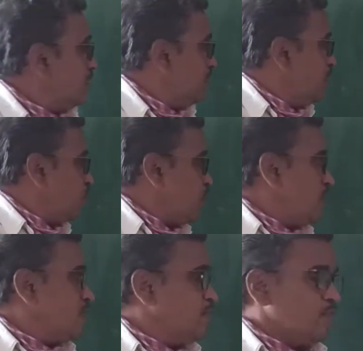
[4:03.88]
Infinite
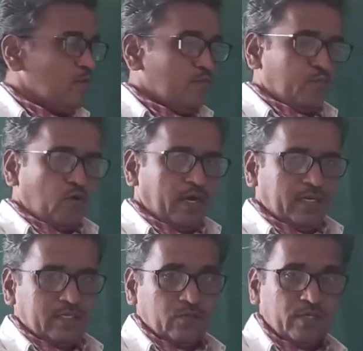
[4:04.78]
number of points
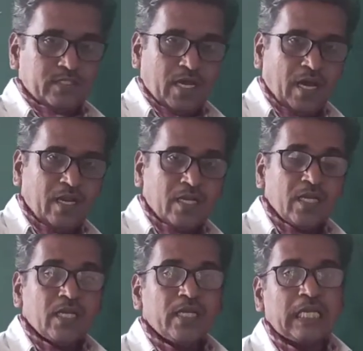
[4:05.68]
which
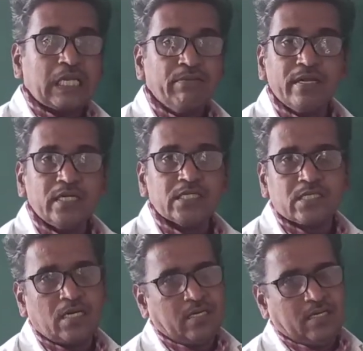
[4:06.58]
are
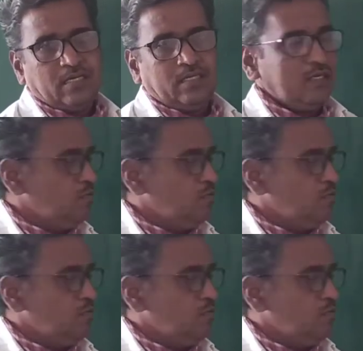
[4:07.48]
equidistant,